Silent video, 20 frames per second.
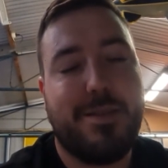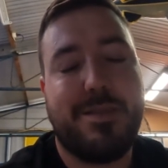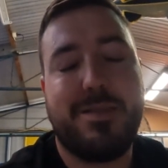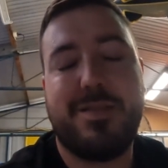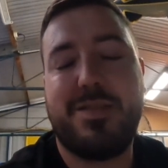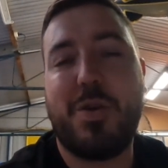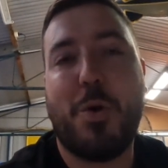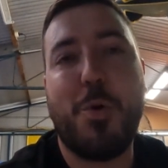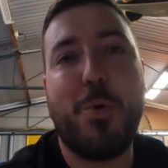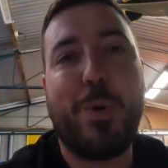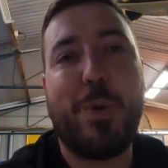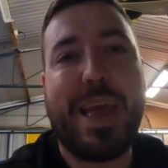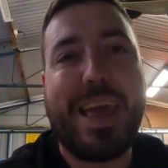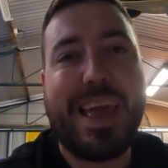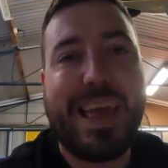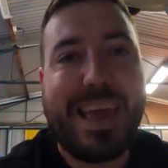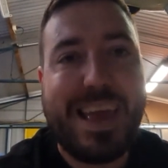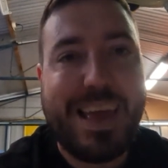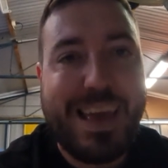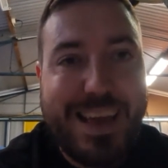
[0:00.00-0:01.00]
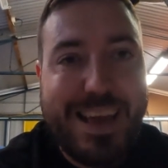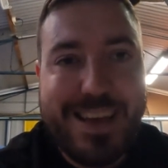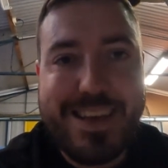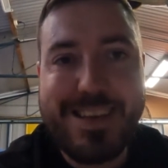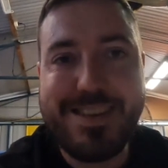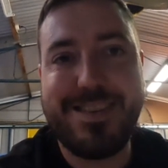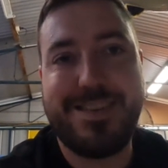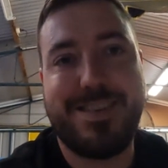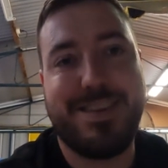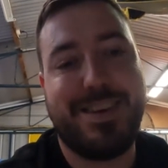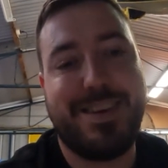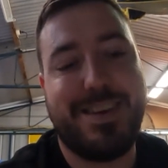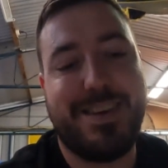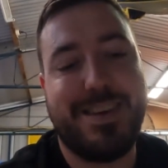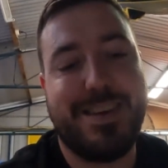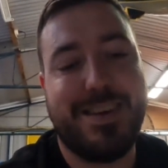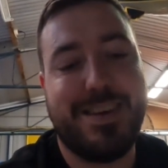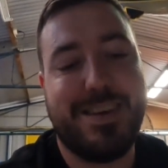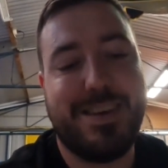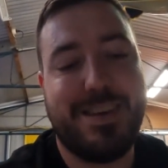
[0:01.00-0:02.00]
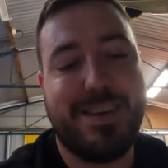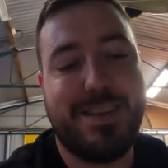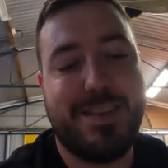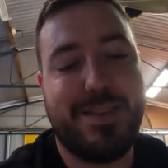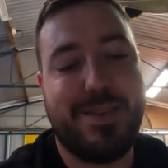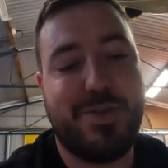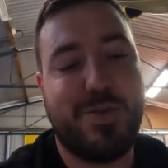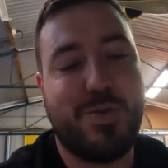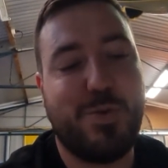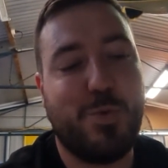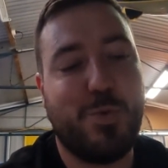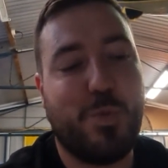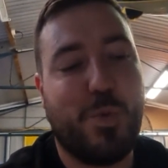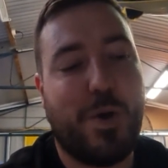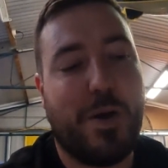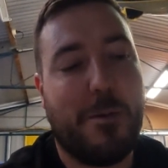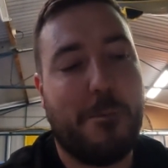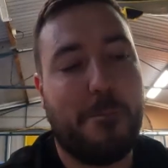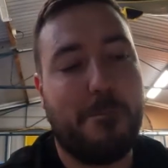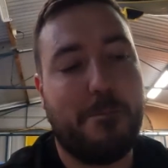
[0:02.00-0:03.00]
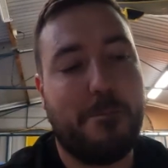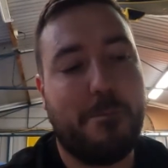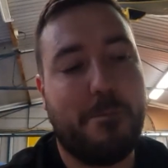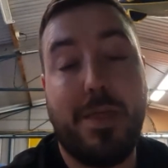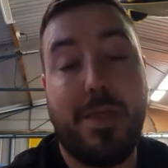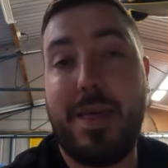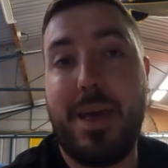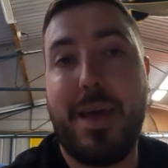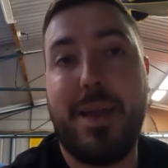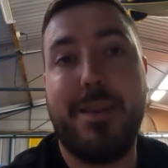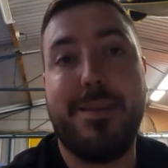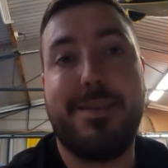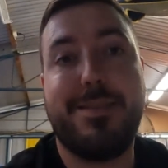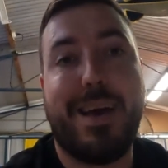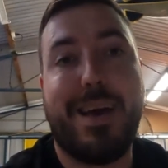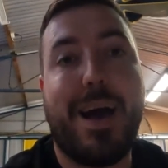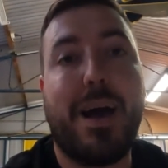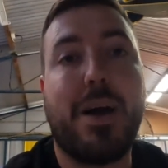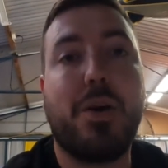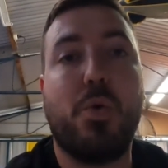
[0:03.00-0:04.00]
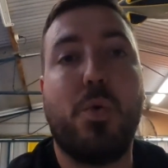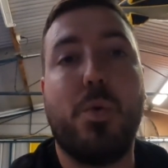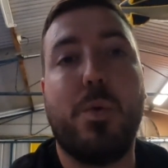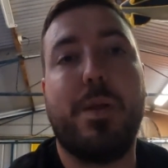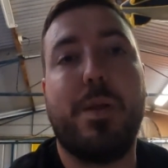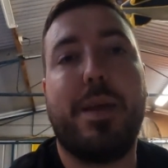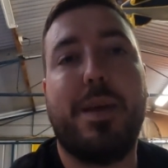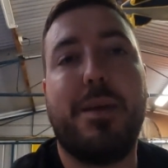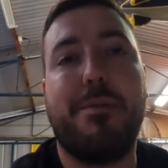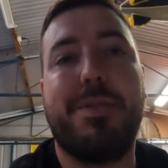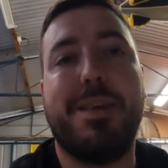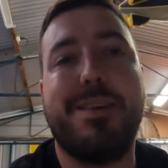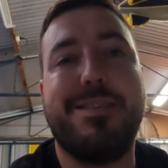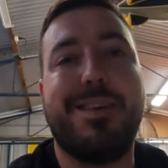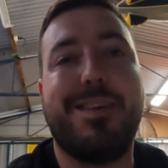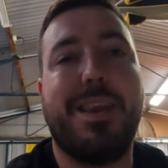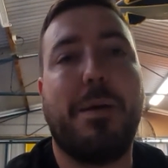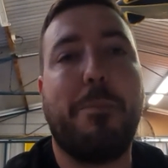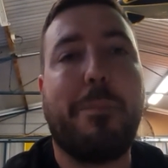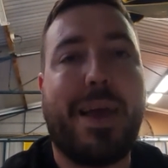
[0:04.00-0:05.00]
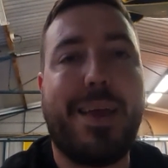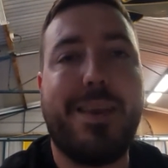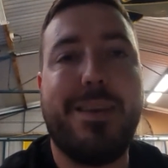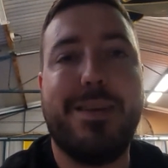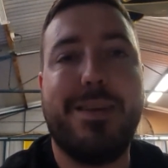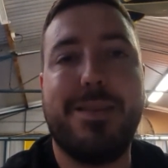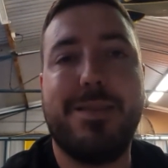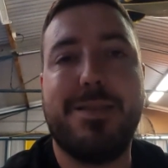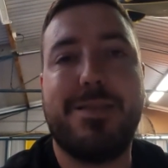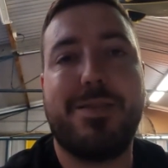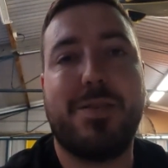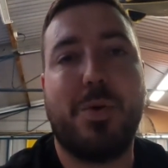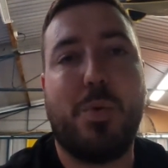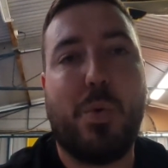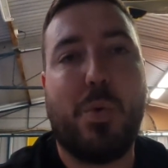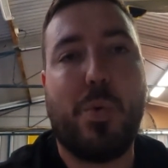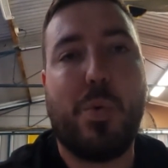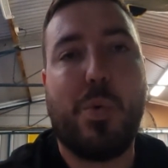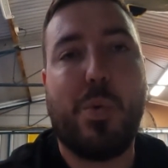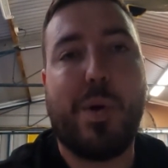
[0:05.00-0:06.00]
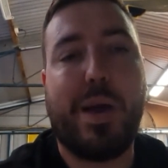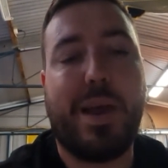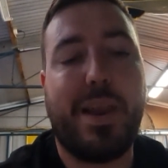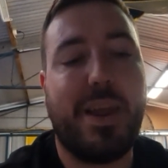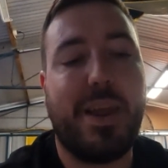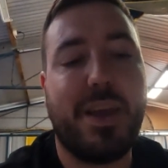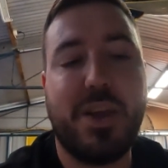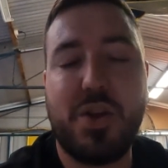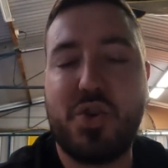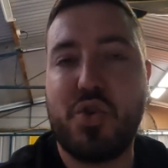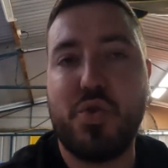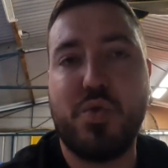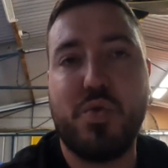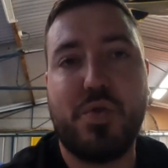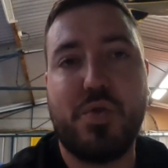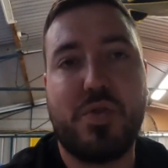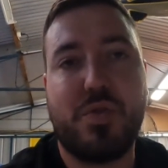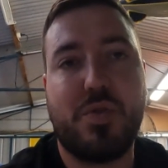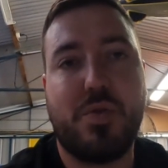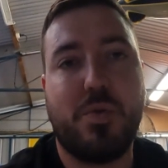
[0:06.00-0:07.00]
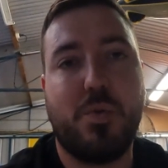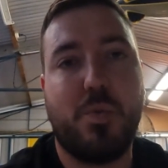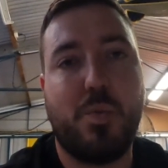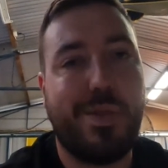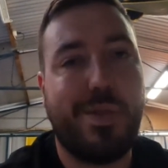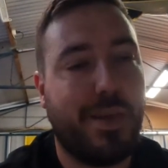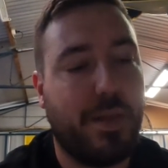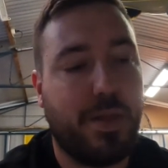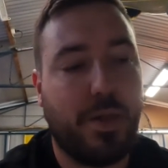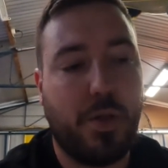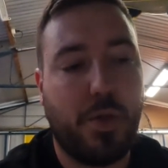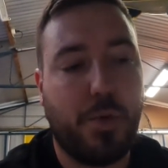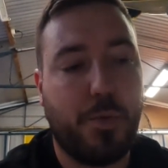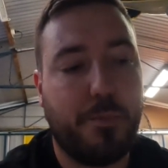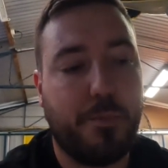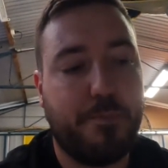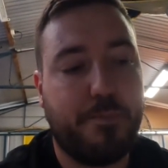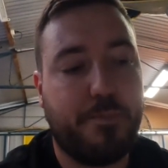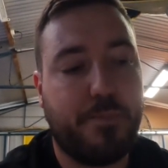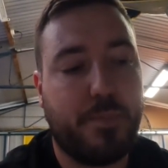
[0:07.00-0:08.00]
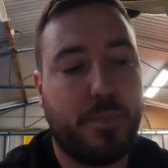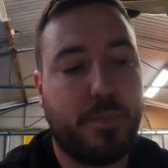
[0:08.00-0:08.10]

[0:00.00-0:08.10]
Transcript: so easy to then tackle if there's any maintenance or any issues within the loom.